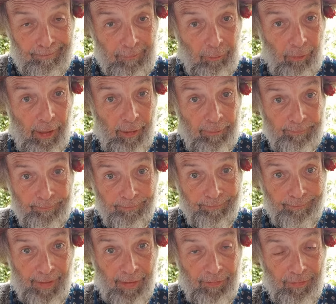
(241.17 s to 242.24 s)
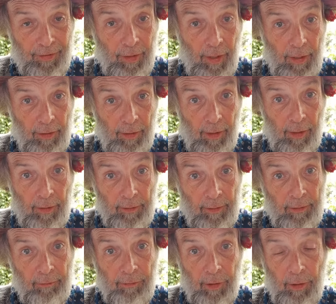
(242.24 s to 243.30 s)
Well, that's it. Uh,
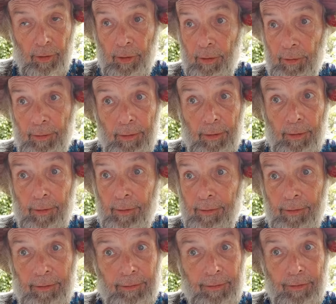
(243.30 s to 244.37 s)
uh, he,